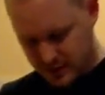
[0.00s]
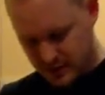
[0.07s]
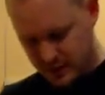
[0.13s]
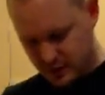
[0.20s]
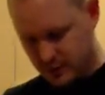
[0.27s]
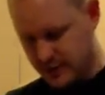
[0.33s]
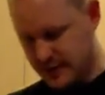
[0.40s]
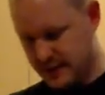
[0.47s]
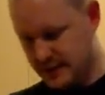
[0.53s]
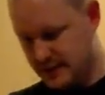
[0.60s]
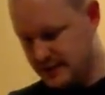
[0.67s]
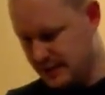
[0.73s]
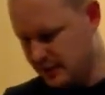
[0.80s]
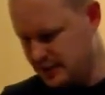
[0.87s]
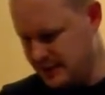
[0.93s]
degrees
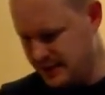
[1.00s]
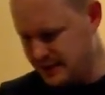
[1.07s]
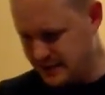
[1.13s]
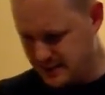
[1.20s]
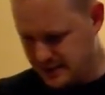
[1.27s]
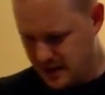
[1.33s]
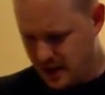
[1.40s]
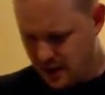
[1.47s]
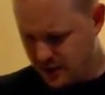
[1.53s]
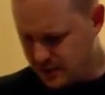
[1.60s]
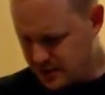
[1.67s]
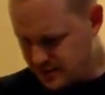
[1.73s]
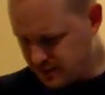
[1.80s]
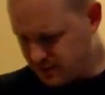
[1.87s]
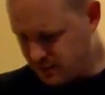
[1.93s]
Celsius, which
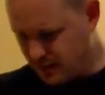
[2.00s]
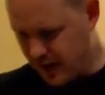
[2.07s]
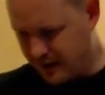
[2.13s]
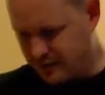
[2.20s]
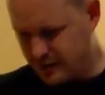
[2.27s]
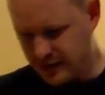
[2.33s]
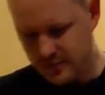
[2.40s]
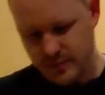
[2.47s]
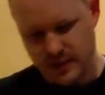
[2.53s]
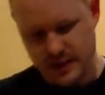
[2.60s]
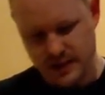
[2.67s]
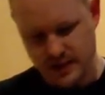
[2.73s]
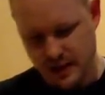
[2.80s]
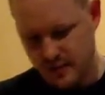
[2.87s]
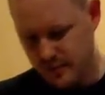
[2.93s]
would roughly
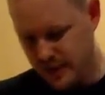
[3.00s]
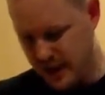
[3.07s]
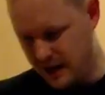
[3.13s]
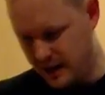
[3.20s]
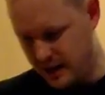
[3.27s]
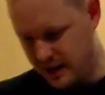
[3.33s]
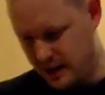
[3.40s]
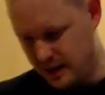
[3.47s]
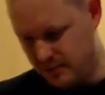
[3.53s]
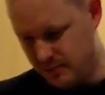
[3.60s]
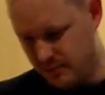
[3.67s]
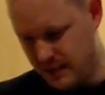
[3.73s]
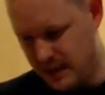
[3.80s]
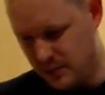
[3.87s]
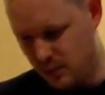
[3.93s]
be about a
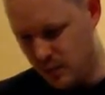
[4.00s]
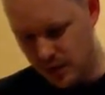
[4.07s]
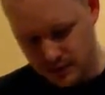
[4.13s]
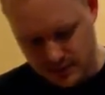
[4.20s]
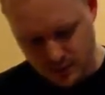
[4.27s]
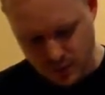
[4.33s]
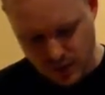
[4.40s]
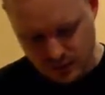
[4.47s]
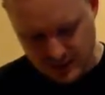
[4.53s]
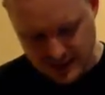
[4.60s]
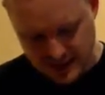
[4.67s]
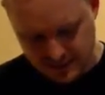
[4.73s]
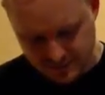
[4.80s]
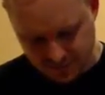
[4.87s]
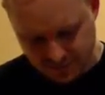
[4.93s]
medium well to well
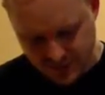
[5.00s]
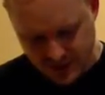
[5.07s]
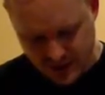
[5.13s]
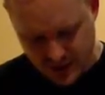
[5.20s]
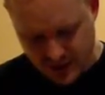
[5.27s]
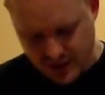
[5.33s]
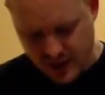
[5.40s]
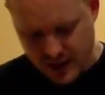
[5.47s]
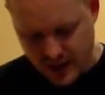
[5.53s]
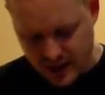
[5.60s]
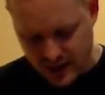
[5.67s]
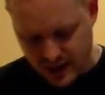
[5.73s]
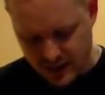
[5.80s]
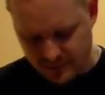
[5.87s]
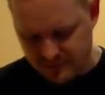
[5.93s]
done.
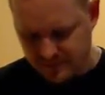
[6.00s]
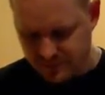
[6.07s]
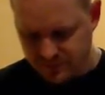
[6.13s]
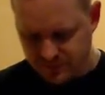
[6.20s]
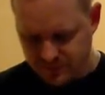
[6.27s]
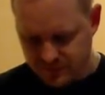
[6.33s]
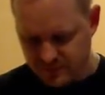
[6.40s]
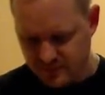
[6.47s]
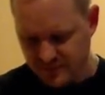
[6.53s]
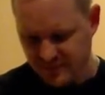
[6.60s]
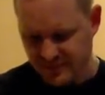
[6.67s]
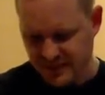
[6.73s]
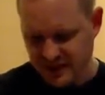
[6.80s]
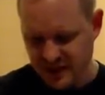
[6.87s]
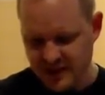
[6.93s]

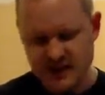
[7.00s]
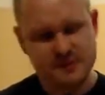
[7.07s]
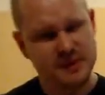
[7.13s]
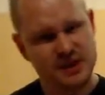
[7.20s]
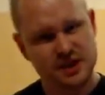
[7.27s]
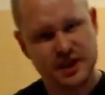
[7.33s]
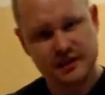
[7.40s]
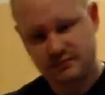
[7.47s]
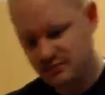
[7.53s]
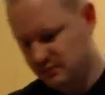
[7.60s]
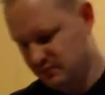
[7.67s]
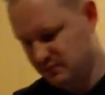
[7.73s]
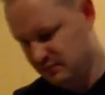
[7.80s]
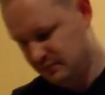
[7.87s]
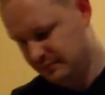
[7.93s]
That's a bit shit,
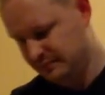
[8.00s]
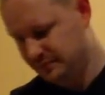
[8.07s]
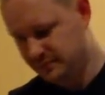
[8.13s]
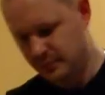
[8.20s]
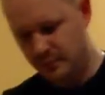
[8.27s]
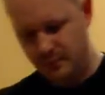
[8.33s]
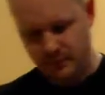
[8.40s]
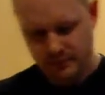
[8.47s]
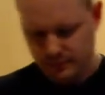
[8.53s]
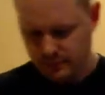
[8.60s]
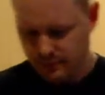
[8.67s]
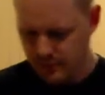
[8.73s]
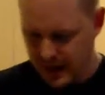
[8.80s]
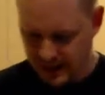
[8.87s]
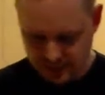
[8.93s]

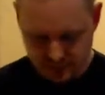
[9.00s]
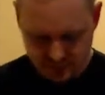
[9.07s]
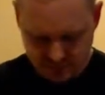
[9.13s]
but